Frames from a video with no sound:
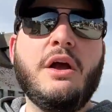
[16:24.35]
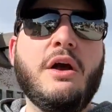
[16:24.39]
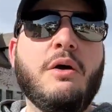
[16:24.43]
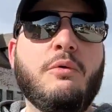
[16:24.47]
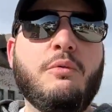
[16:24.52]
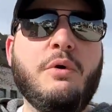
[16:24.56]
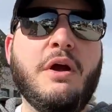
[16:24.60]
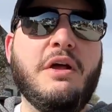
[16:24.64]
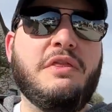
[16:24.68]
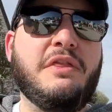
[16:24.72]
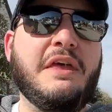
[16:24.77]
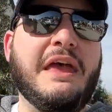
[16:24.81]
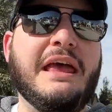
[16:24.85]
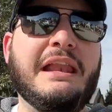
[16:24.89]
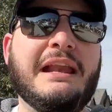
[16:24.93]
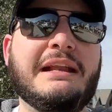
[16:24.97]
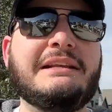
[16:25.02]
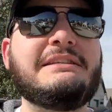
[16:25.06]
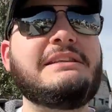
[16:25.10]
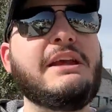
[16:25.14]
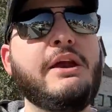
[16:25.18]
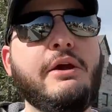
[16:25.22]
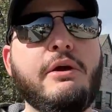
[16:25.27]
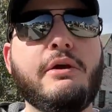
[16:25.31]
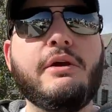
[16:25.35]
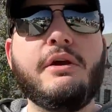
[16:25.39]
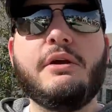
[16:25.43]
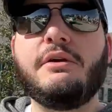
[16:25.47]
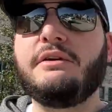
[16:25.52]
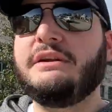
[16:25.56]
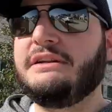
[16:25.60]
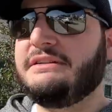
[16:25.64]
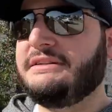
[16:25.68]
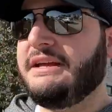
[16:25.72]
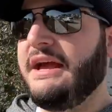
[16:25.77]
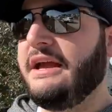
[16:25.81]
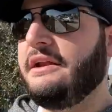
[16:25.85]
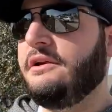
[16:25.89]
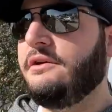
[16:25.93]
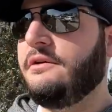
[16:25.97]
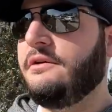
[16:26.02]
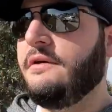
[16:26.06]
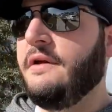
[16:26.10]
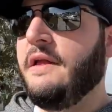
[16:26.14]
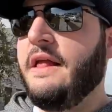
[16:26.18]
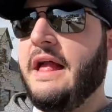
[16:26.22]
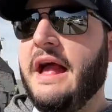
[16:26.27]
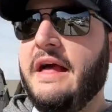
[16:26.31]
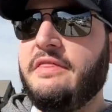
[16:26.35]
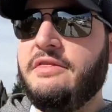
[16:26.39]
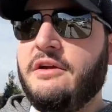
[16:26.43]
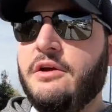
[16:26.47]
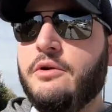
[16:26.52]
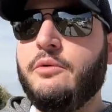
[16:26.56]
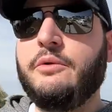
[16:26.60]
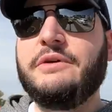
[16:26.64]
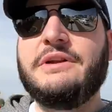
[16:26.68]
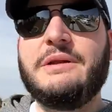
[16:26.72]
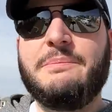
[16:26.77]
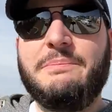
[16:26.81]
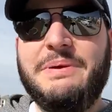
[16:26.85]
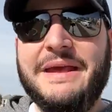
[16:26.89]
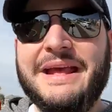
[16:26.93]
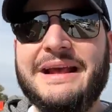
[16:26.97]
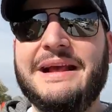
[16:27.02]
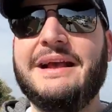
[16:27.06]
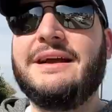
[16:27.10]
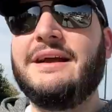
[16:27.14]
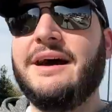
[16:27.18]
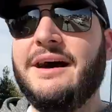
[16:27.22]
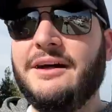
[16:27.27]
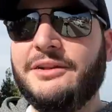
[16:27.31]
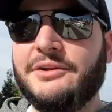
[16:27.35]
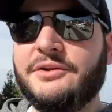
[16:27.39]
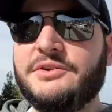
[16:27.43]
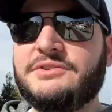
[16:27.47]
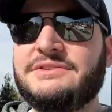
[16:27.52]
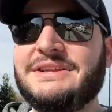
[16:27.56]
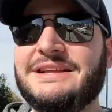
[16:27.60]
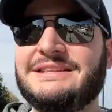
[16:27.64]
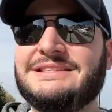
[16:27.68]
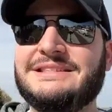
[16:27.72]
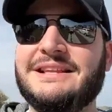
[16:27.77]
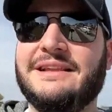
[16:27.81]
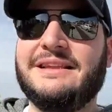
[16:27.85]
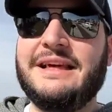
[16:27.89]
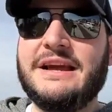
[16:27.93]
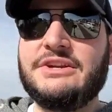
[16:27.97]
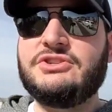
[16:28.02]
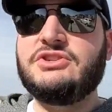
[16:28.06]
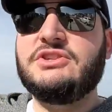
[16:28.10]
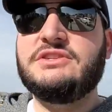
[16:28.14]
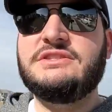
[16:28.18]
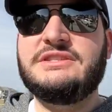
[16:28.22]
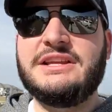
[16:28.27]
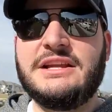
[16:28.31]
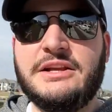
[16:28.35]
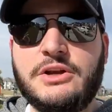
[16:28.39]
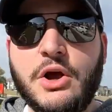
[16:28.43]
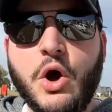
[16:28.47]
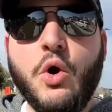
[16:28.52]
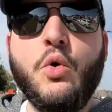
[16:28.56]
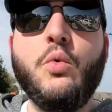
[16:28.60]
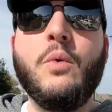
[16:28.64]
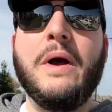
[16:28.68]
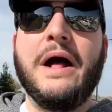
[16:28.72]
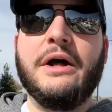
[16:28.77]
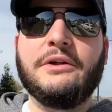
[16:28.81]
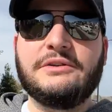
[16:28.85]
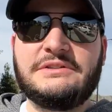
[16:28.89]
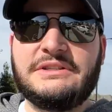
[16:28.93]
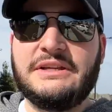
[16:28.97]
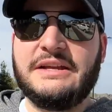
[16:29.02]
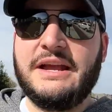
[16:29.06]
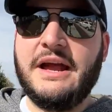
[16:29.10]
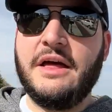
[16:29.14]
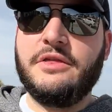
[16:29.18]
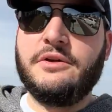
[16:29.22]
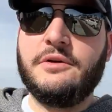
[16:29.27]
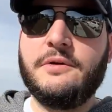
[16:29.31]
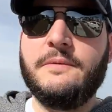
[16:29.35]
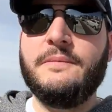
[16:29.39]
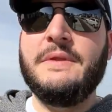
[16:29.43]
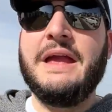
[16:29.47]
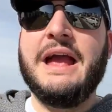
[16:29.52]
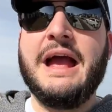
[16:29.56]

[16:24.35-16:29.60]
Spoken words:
with an interior designer and they're going to pick colors and selections that go well together,